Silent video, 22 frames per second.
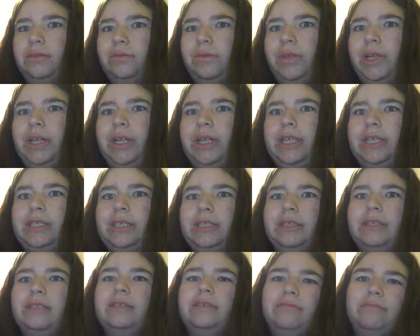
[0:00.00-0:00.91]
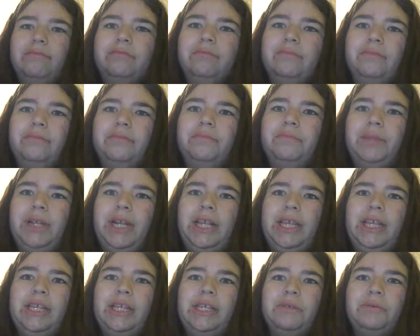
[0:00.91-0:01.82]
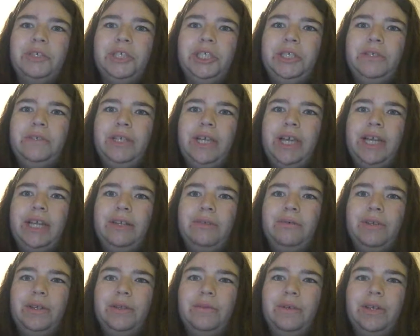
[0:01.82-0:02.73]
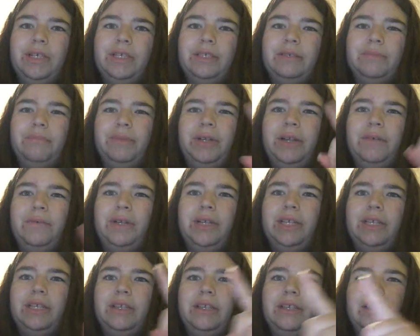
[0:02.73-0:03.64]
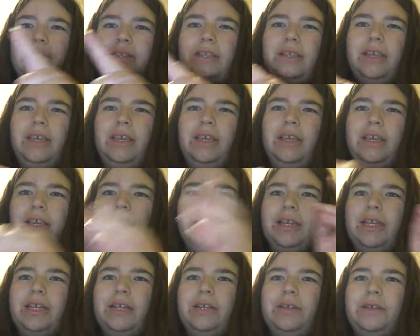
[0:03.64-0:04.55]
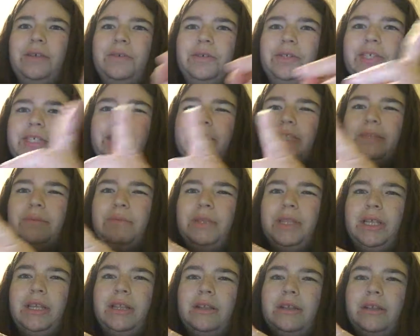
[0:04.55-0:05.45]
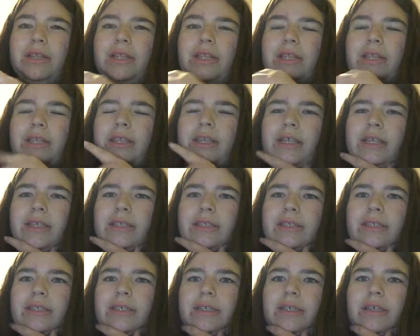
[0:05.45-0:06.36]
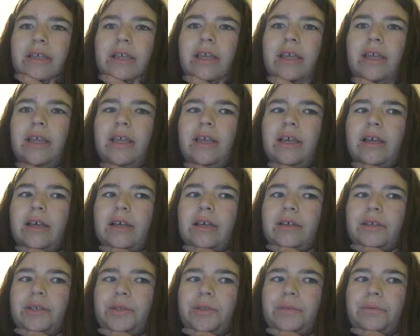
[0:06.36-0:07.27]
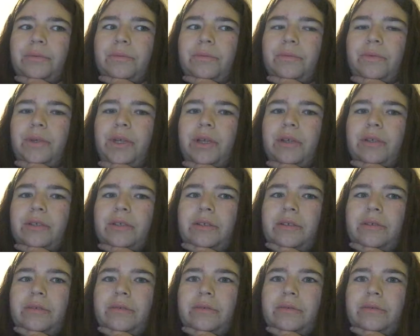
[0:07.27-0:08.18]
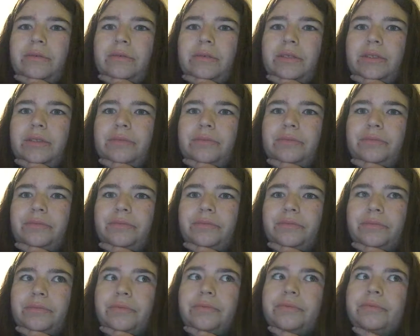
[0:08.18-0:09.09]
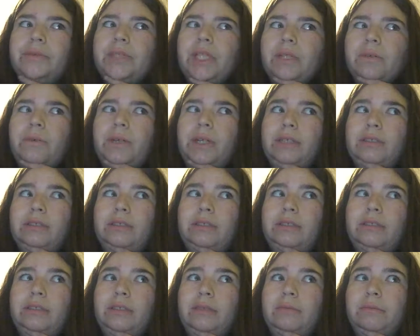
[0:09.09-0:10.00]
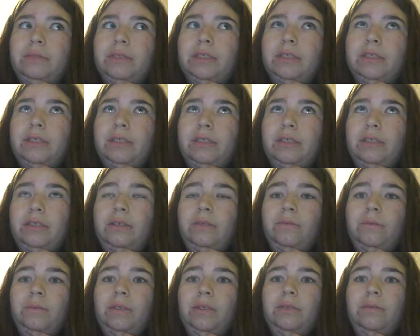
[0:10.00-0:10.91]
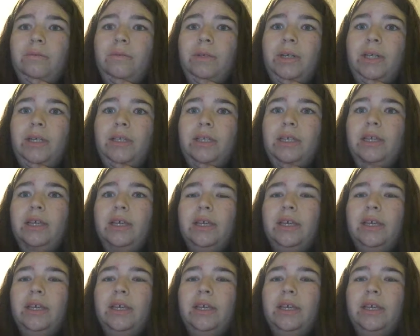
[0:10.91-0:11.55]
what it is. But I think that's where she was hiding what it was. But I want to kind of go into some of the other things. We also, what else is similar to season 1? Well,